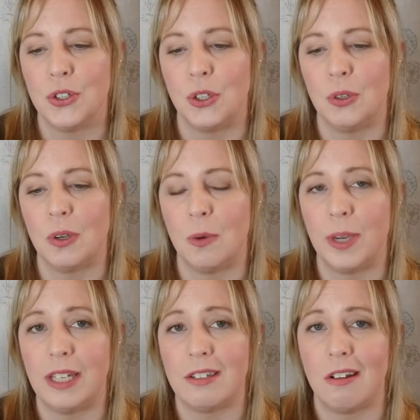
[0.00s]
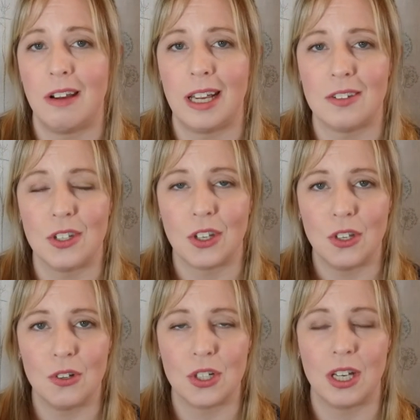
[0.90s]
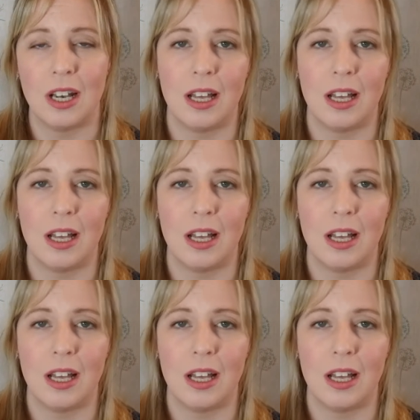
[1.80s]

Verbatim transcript: to await her execution